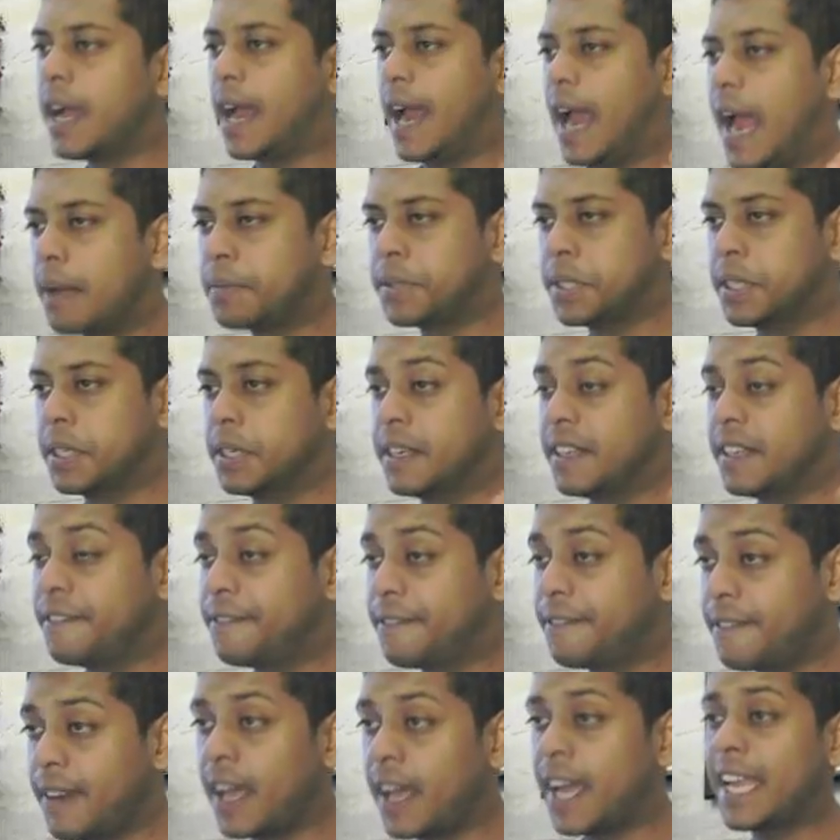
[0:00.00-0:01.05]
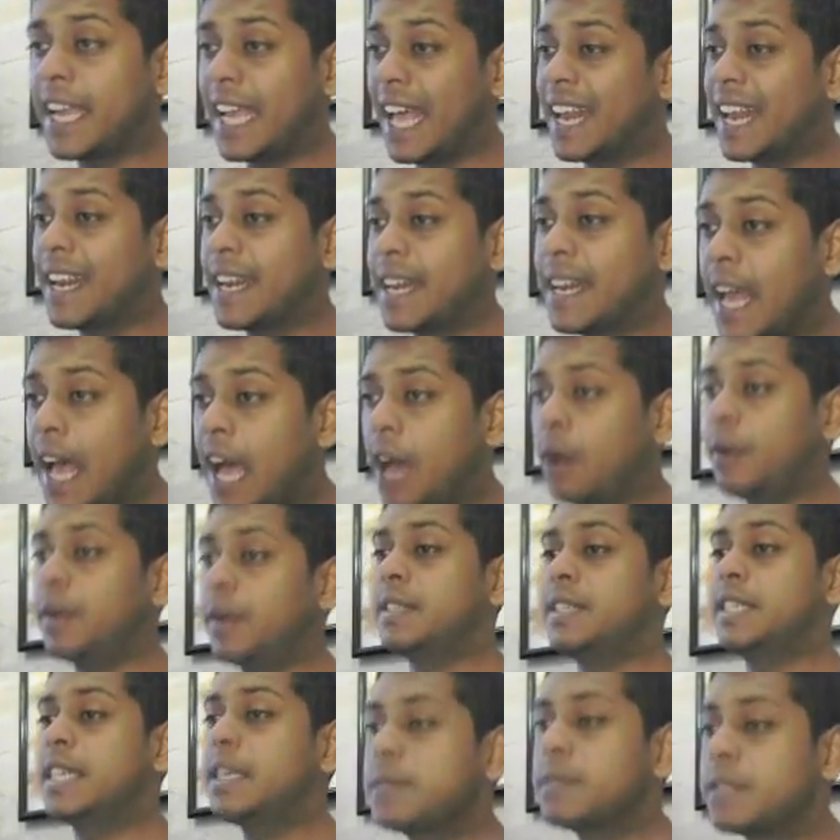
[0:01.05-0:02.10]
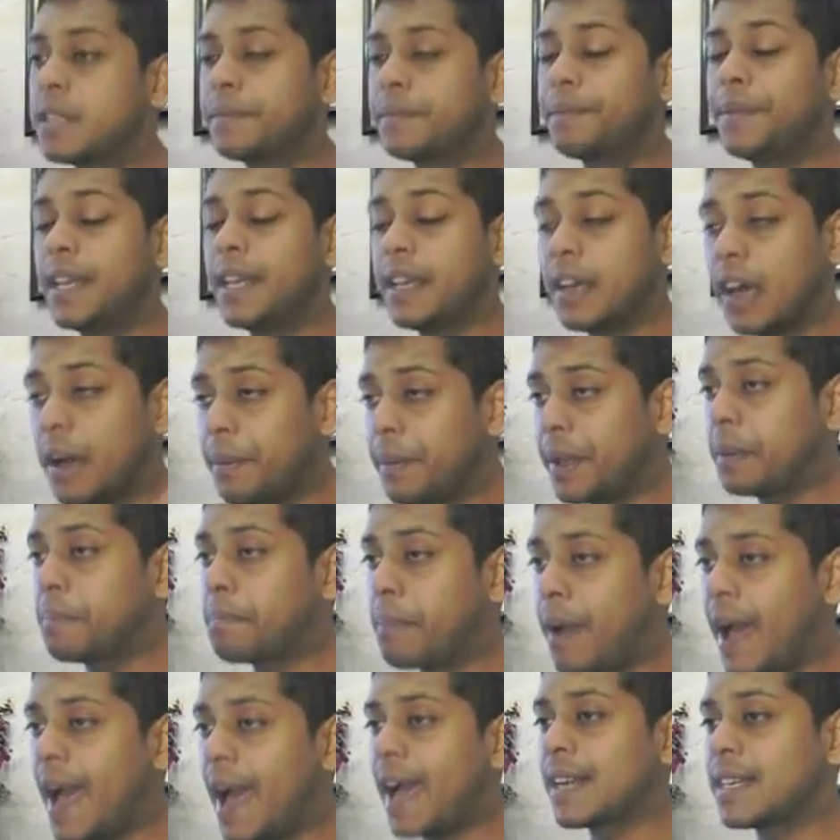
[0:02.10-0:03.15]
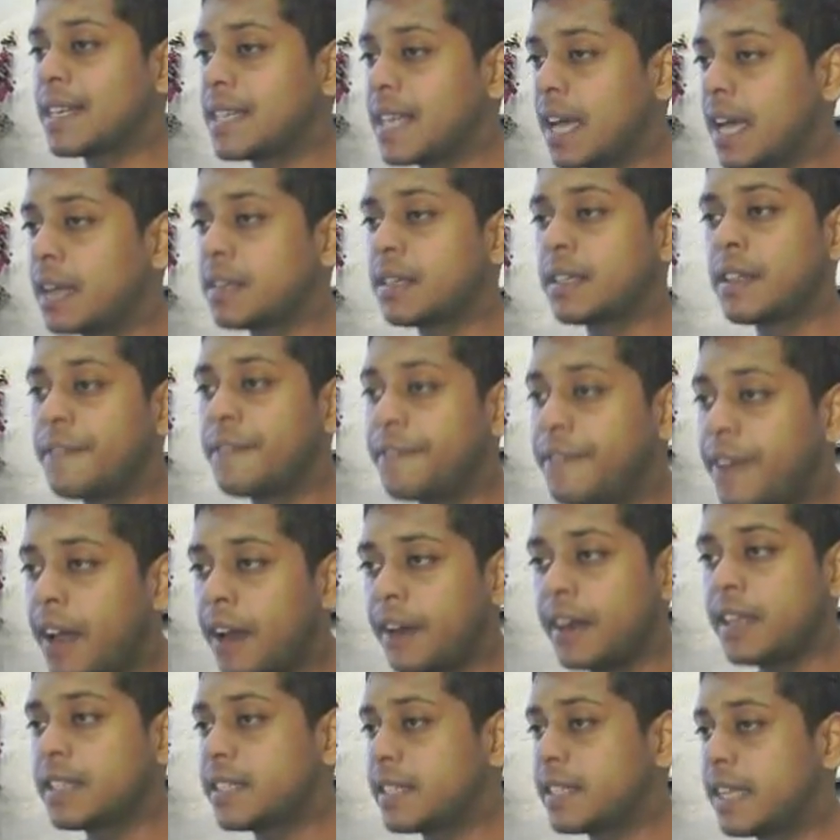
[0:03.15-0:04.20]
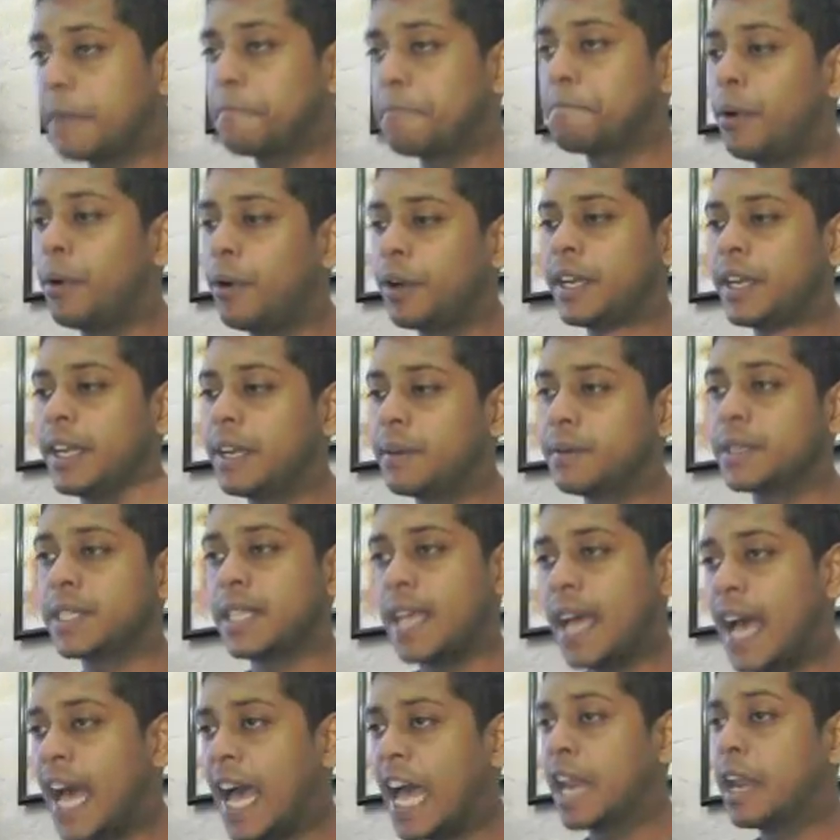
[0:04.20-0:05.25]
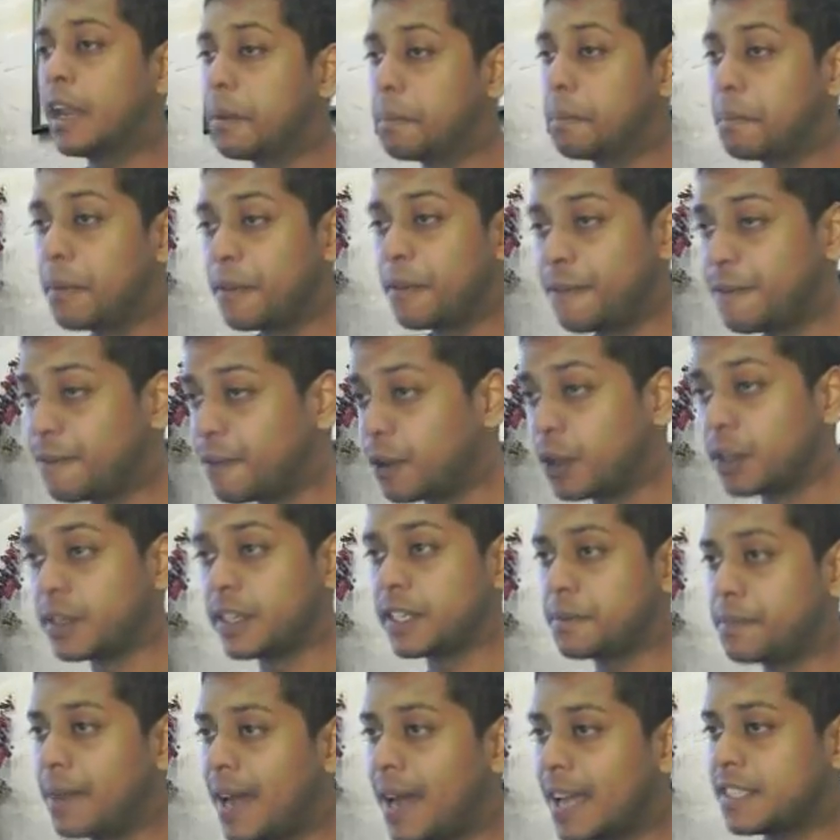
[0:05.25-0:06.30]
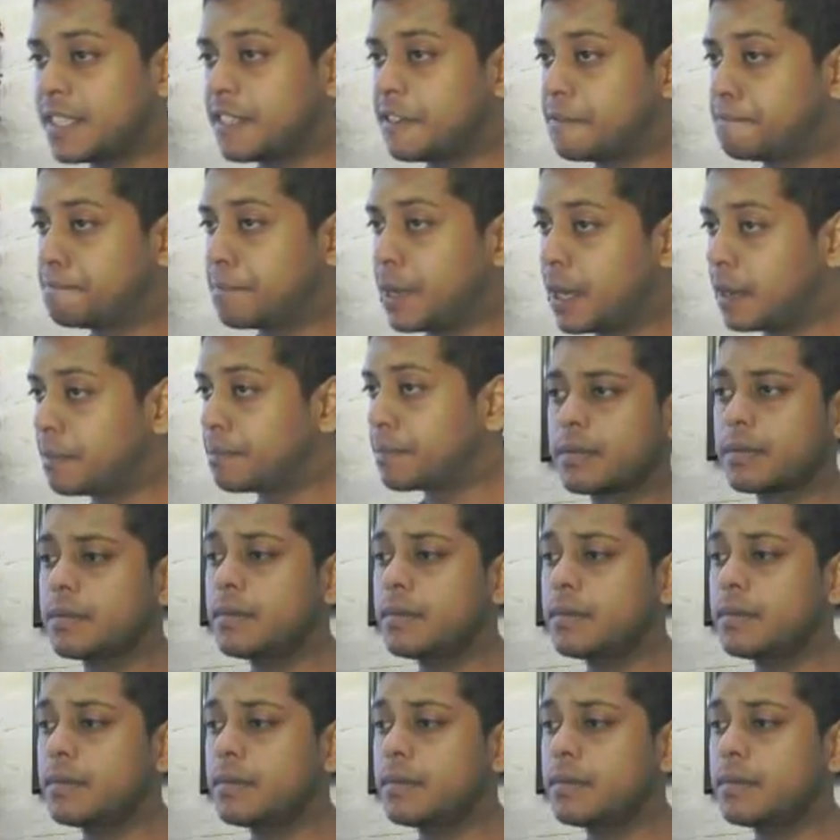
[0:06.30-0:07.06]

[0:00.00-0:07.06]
absolutely flying, and now it seems to be coming back down to the very same point it was at before this massive pump.